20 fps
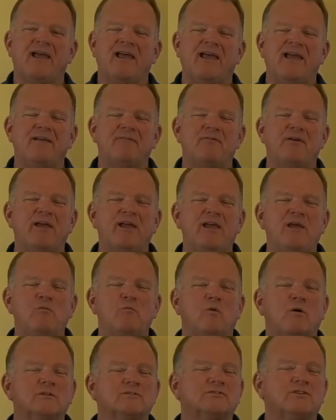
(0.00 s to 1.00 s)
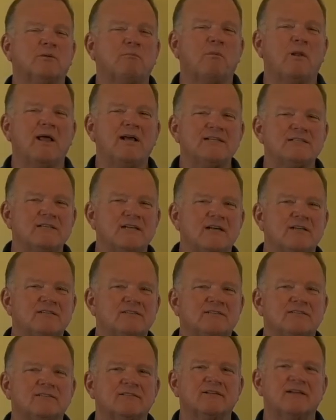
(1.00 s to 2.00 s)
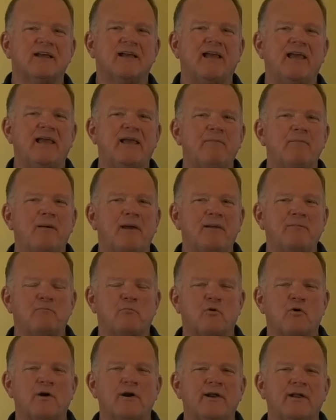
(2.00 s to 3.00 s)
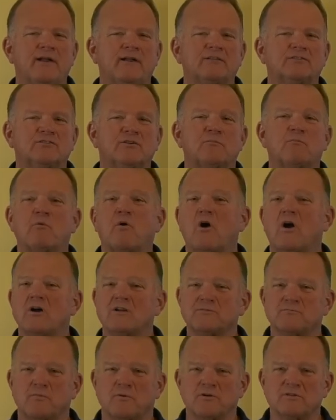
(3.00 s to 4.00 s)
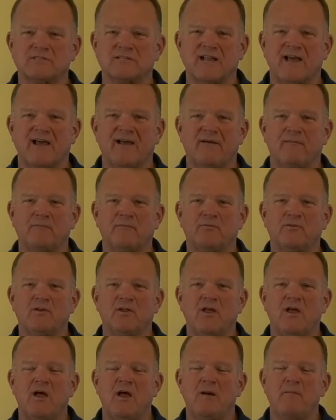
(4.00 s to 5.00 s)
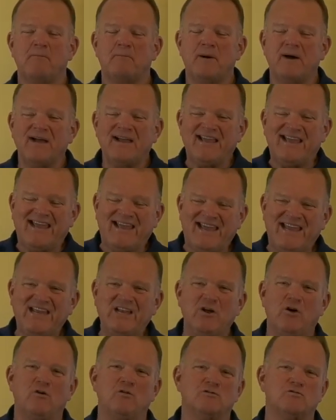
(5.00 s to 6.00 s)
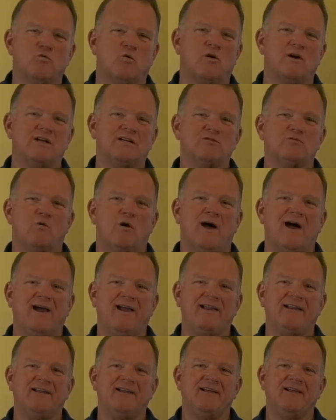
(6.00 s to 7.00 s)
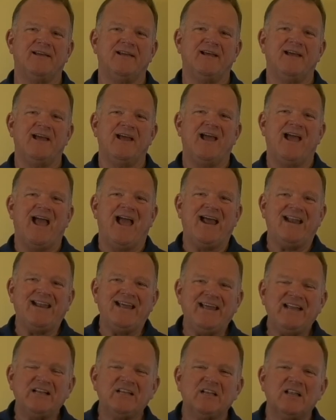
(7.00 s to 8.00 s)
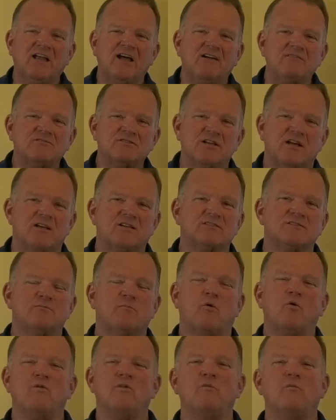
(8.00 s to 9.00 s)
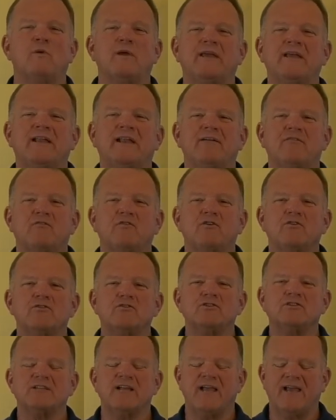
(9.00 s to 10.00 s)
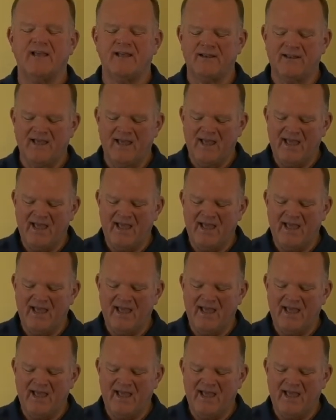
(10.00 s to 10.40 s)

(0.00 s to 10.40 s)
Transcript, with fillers: If he wants to bless us, he may bring some prosperous times. But he knows what is right. And he loves us more than we can ever understand.